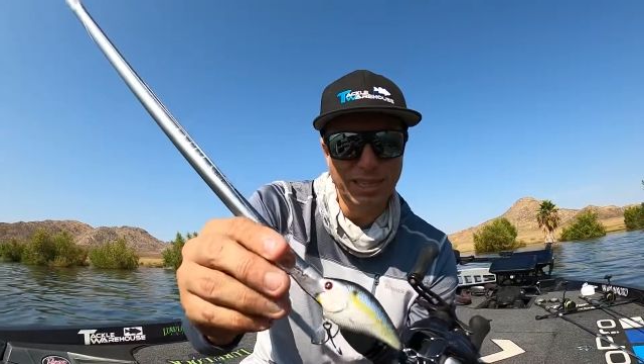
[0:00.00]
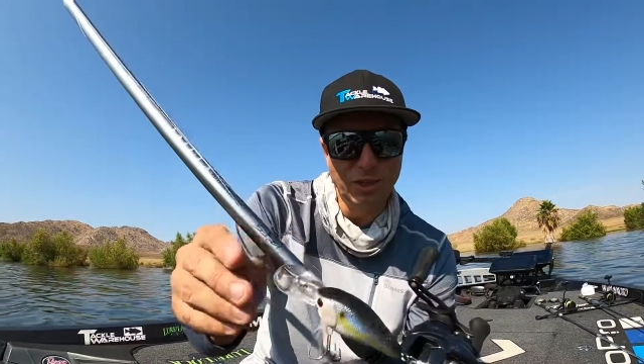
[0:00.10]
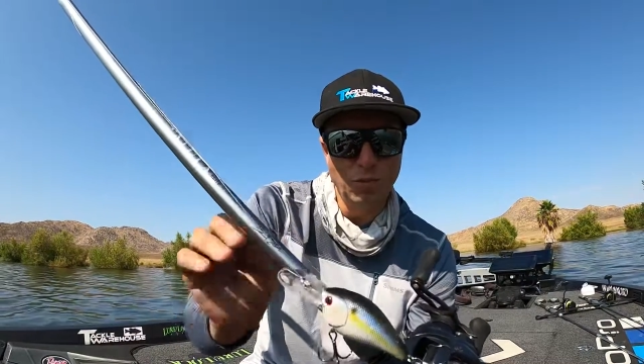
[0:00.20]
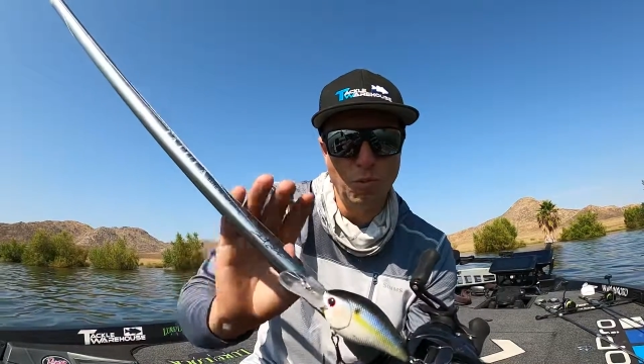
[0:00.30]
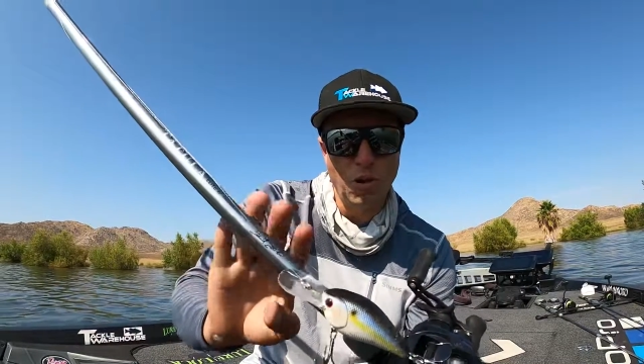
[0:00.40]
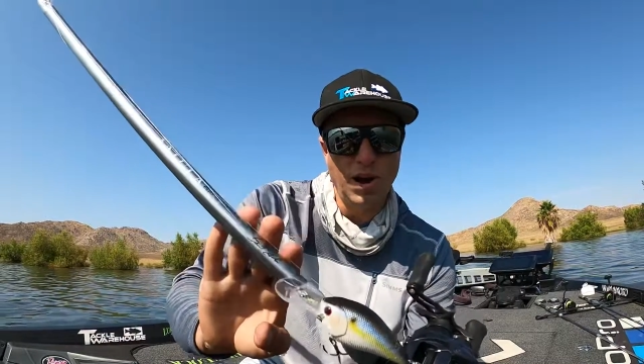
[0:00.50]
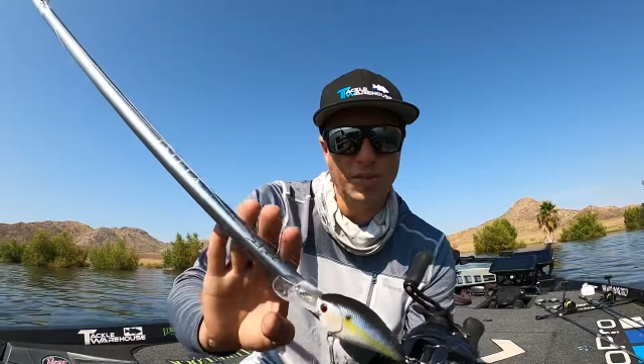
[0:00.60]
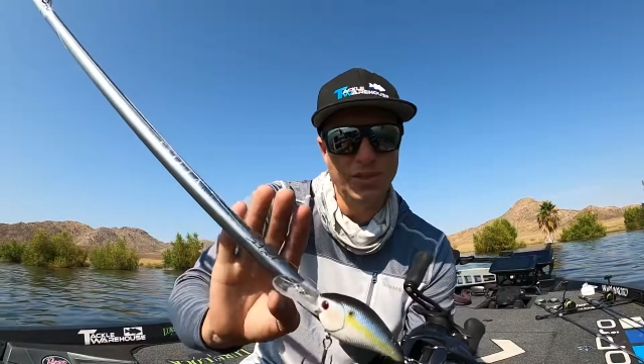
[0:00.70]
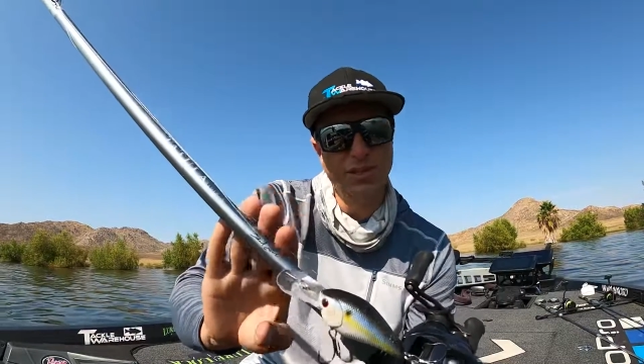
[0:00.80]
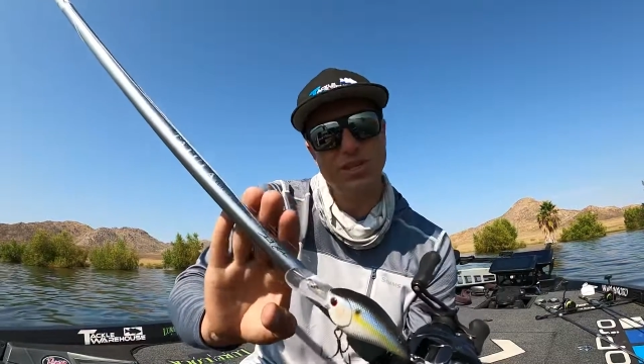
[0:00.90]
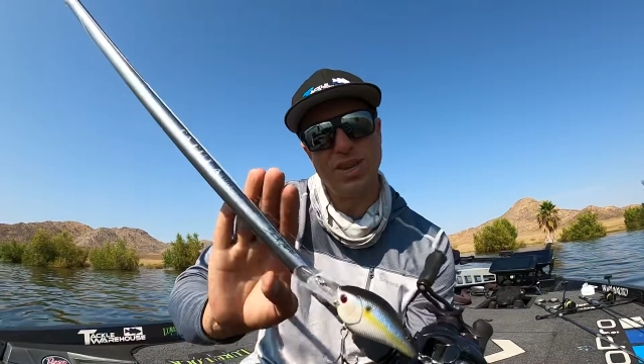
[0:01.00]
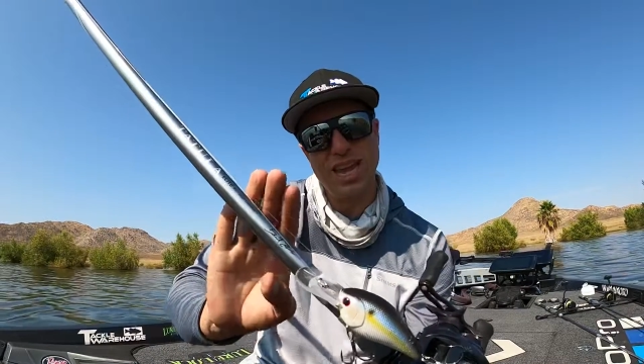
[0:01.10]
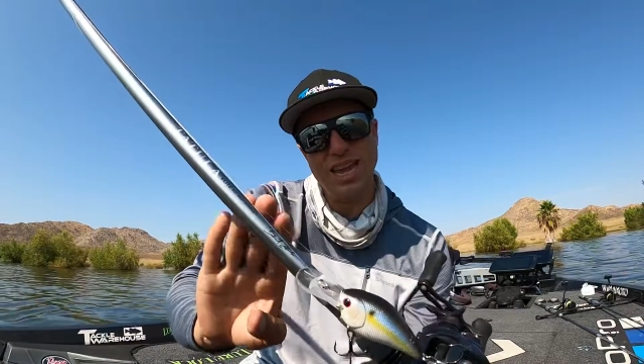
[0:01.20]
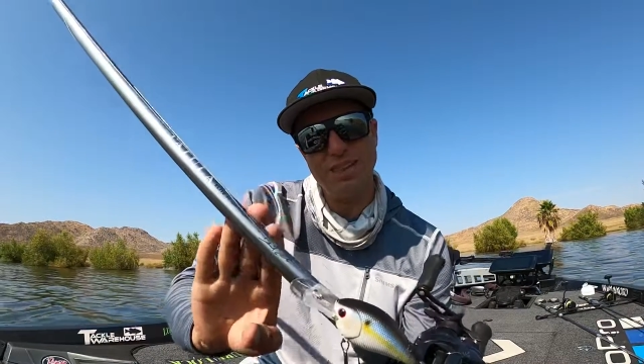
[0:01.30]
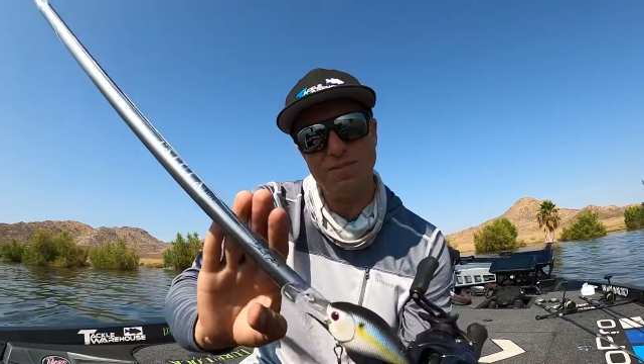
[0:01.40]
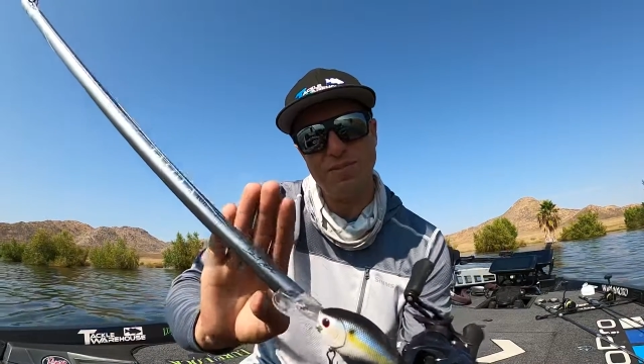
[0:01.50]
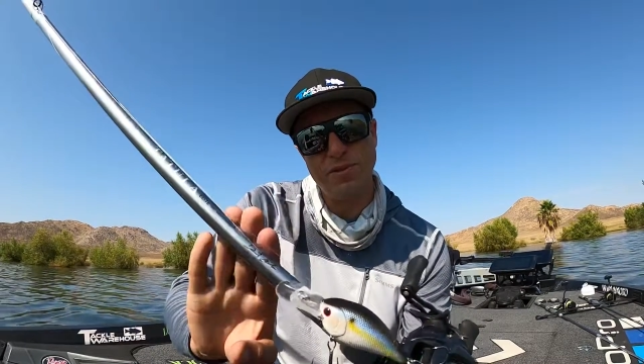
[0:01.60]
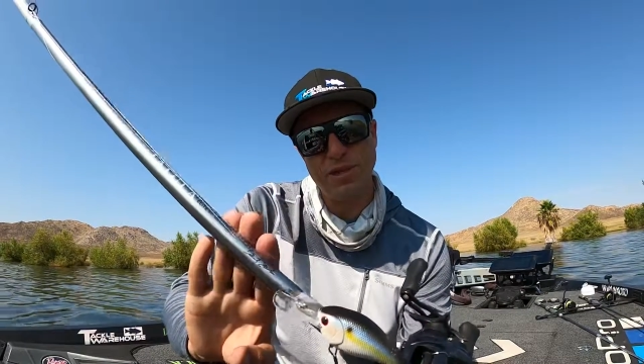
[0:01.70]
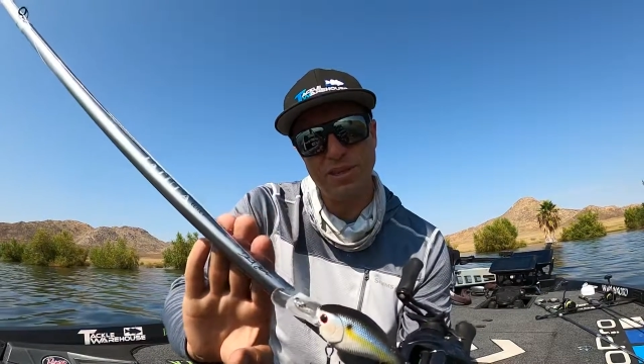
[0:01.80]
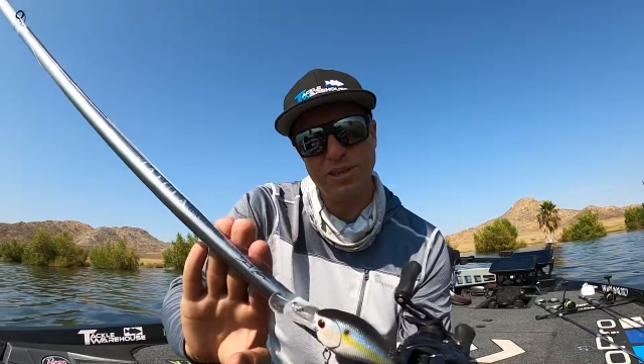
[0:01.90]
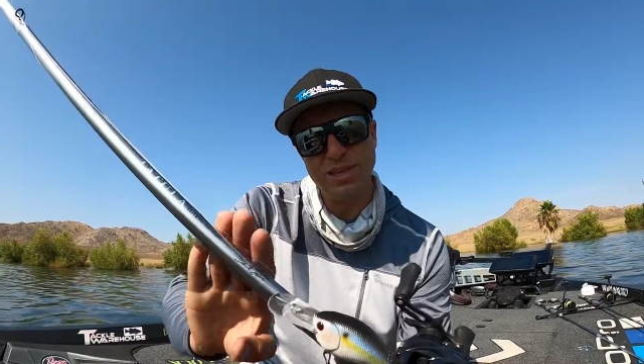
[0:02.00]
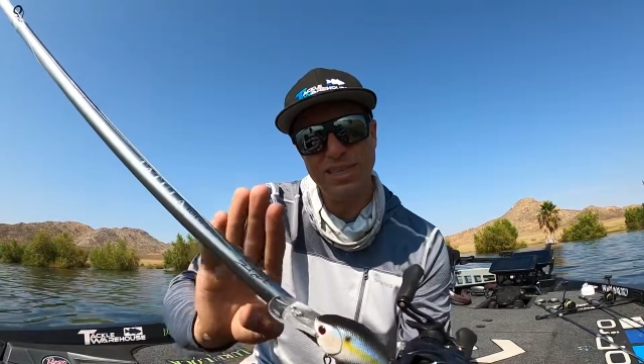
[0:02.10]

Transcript: you want this 8-foot